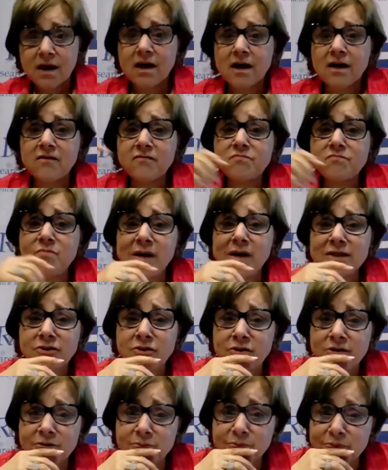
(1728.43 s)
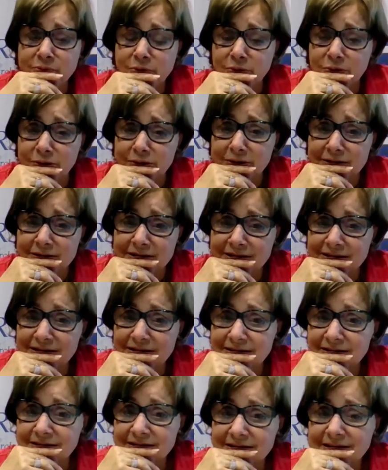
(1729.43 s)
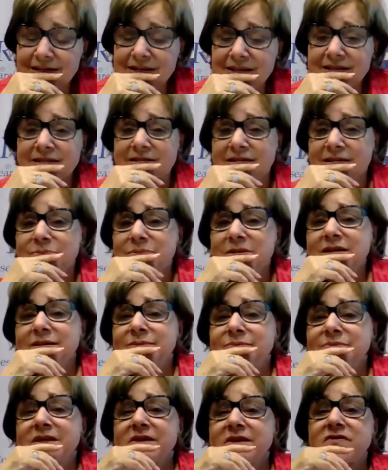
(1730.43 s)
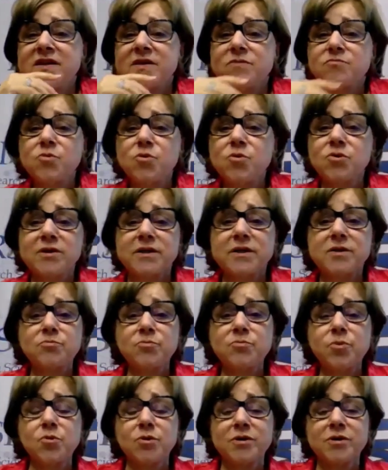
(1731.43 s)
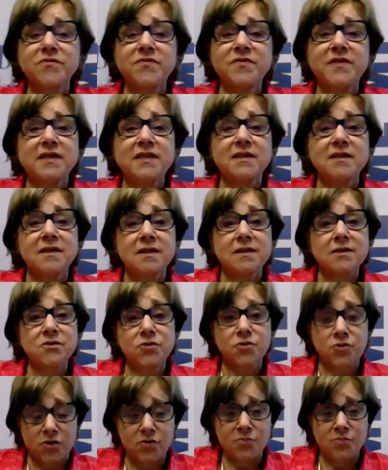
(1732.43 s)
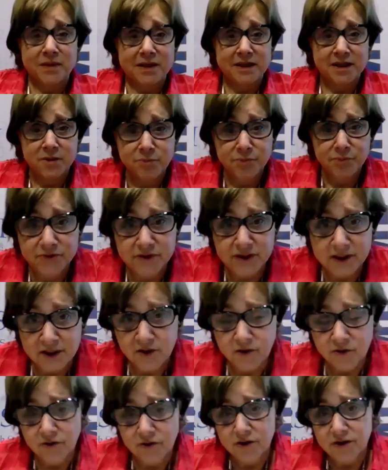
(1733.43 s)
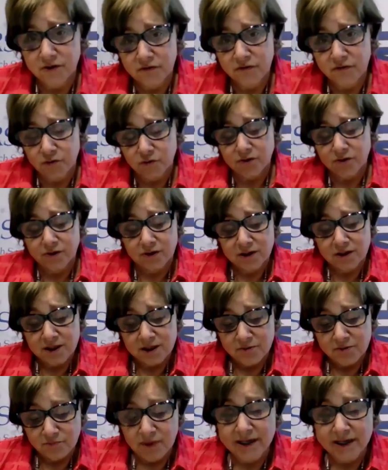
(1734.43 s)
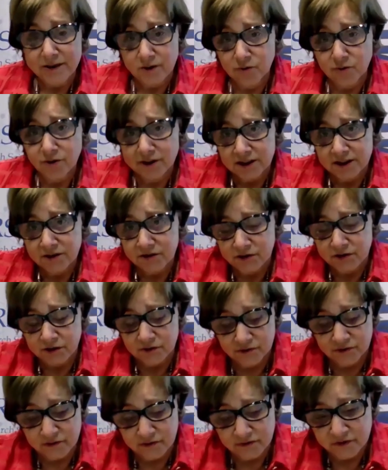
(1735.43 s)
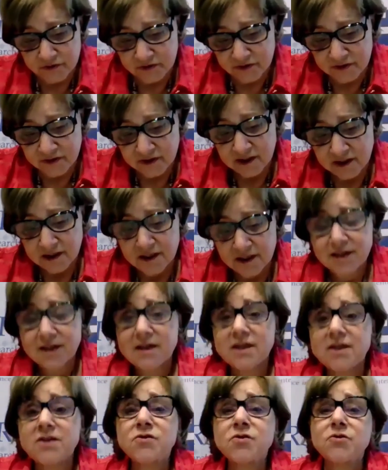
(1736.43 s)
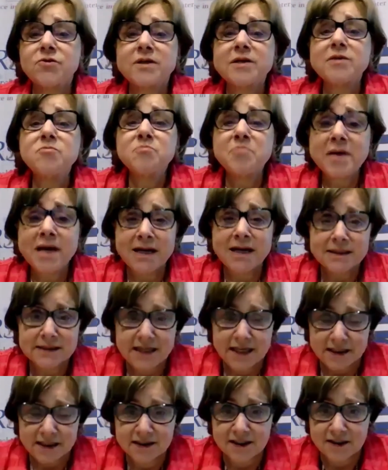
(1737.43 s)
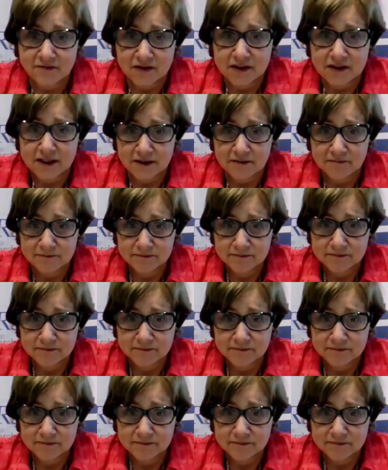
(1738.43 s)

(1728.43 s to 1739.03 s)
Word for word: Of much import, sometimes I think more import than should be, particularly for minority students, is your impact activity.